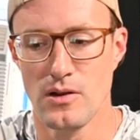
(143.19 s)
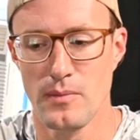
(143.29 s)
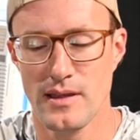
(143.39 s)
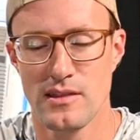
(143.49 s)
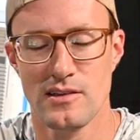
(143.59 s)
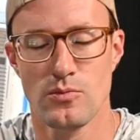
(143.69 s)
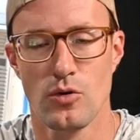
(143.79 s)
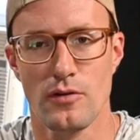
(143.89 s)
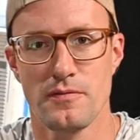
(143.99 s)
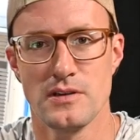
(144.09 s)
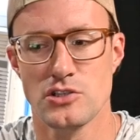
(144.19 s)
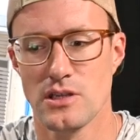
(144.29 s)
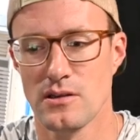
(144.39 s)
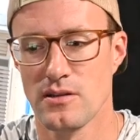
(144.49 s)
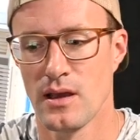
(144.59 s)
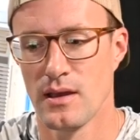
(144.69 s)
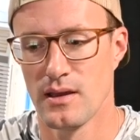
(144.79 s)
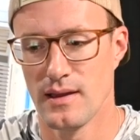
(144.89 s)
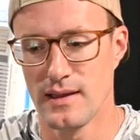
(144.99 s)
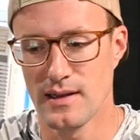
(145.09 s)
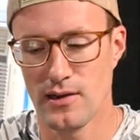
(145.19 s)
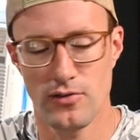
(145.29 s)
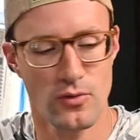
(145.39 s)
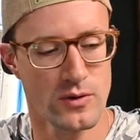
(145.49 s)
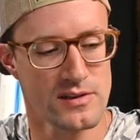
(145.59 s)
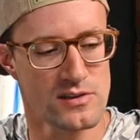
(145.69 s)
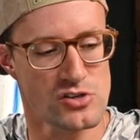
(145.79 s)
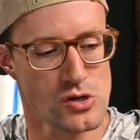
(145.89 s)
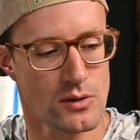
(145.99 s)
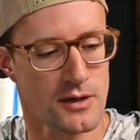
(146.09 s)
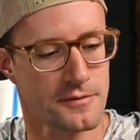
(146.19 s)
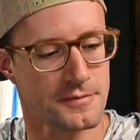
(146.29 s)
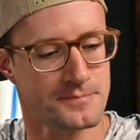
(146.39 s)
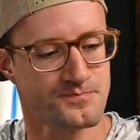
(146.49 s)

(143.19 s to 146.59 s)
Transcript: make things more efficient. And then I also wanted to show off